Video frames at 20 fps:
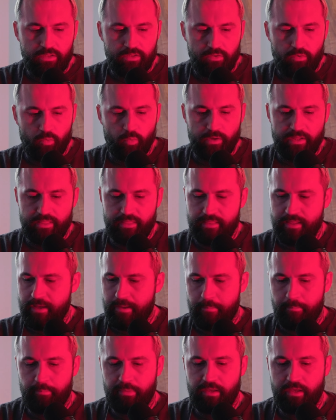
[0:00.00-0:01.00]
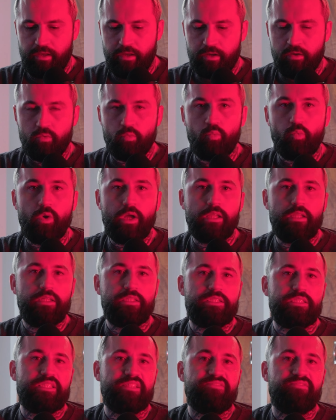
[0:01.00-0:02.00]
With them being
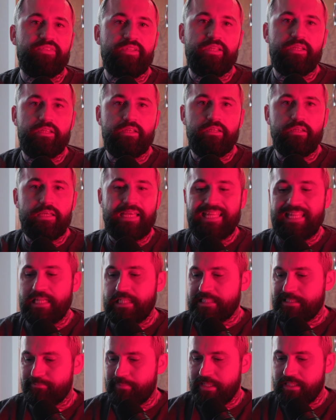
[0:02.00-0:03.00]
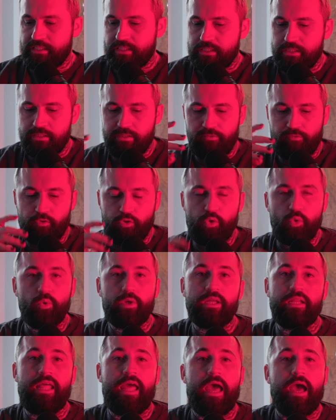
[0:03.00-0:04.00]
relatively inexpensive, you
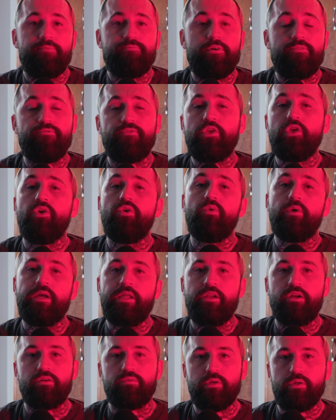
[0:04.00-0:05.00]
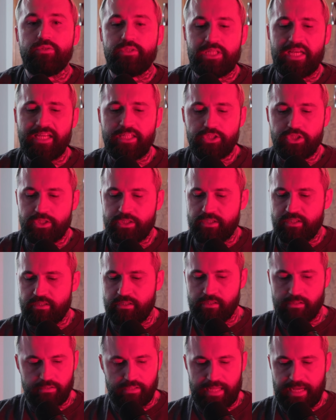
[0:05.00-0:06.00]
can have a few in your
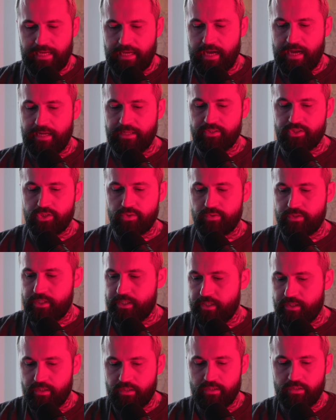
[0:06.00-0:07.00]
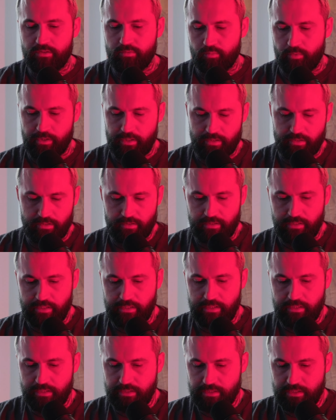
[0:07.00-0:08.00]
rotation like I do here with
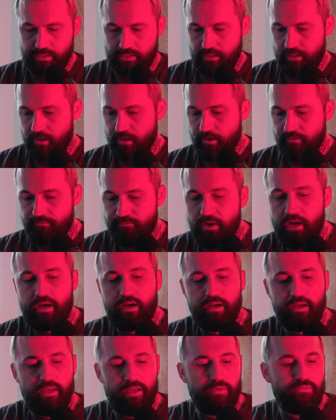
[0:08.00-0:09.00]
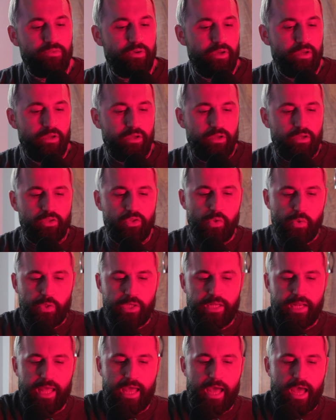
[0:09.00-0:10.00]
these 5. You
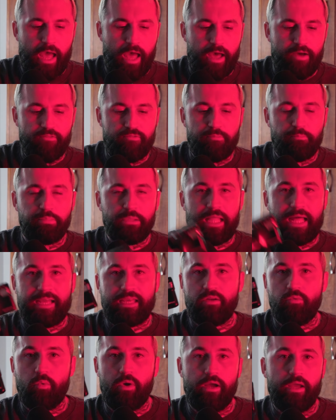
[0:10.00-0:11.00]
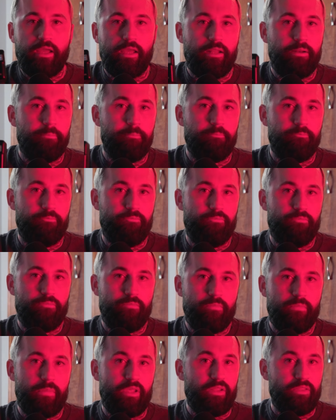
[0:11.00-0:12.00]
can have black and white
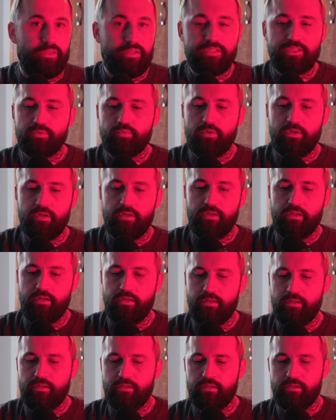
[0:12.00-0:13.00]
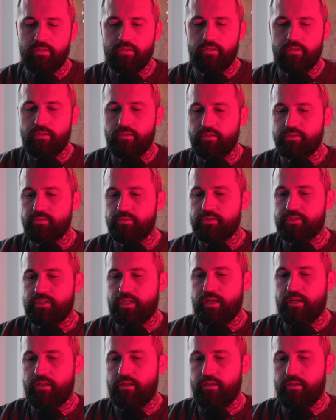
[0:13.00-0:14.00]
in this one. Oh, this one's
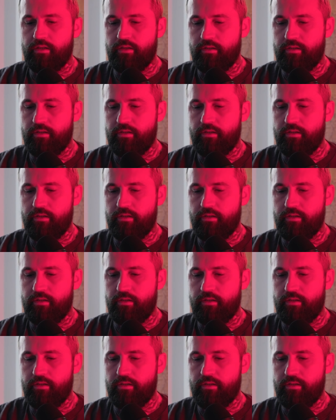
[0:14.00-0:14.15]
dead.